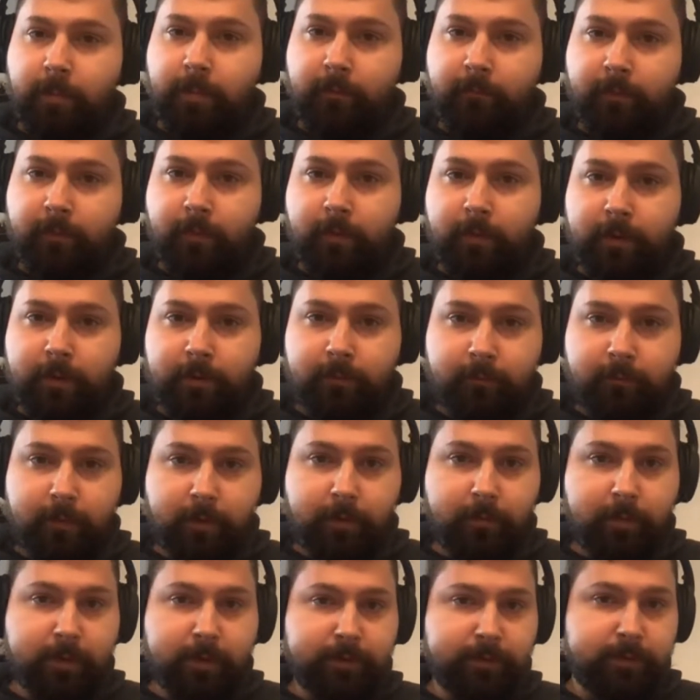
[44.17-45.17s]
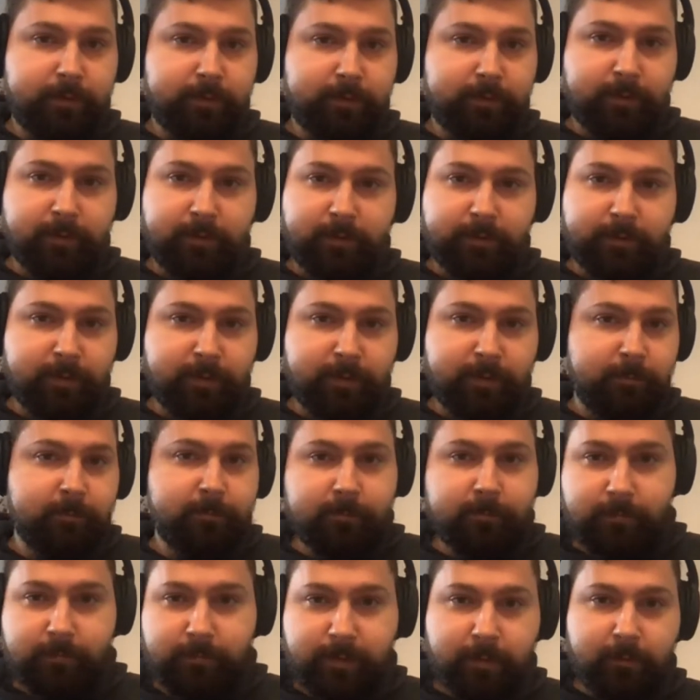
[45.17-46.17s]
for questions and just some
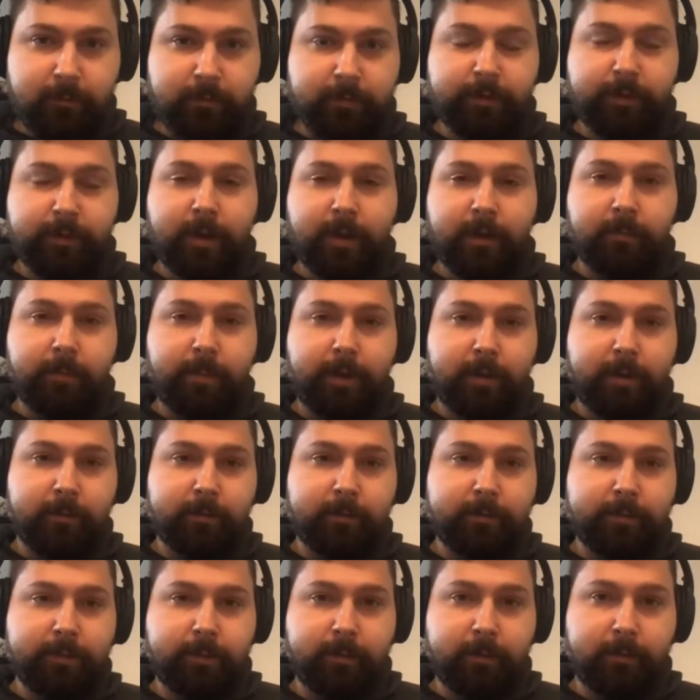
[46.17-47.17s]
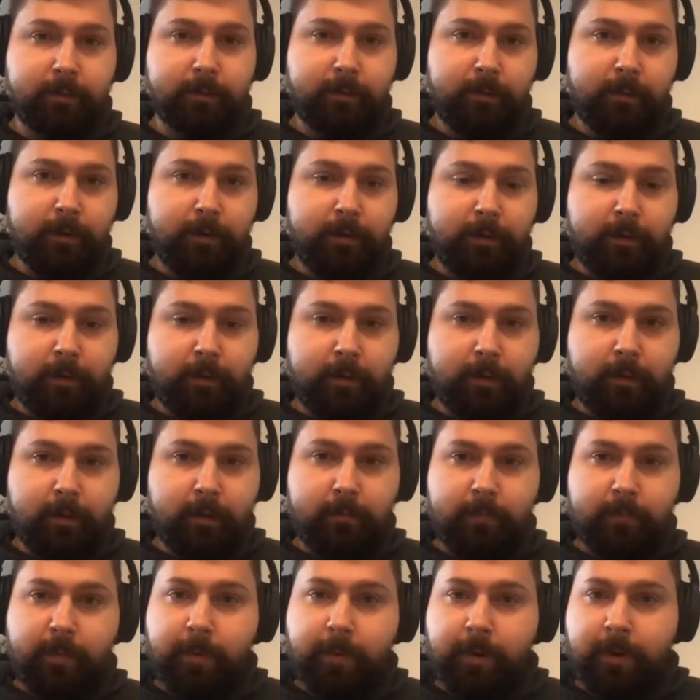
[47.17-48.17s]
general chat about the
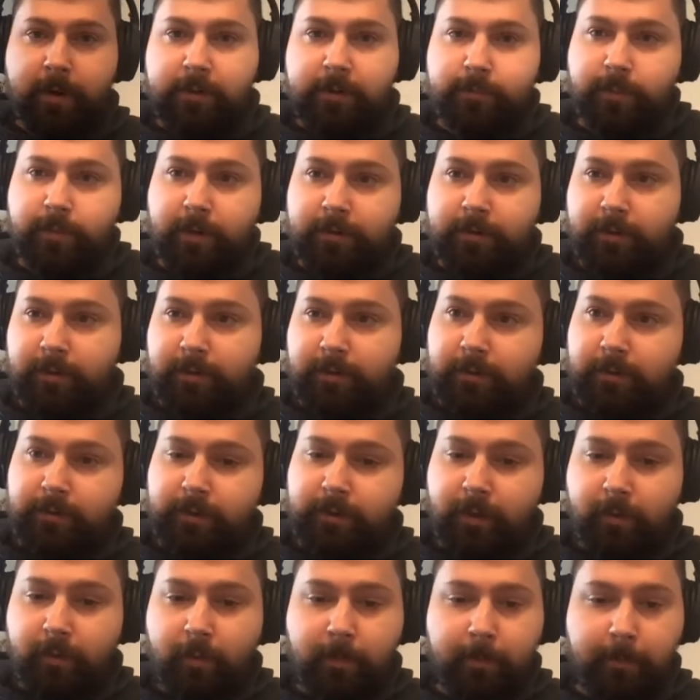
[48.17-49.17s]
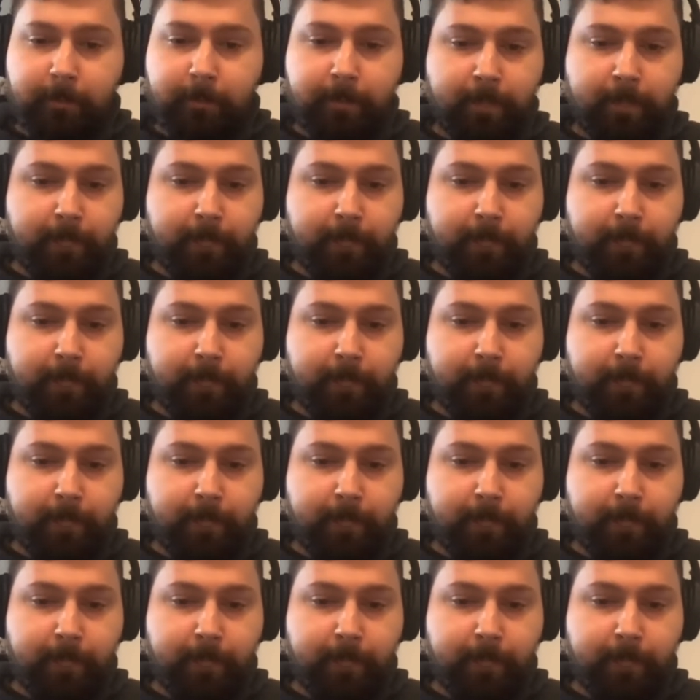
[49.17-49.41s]
Marquez project in general.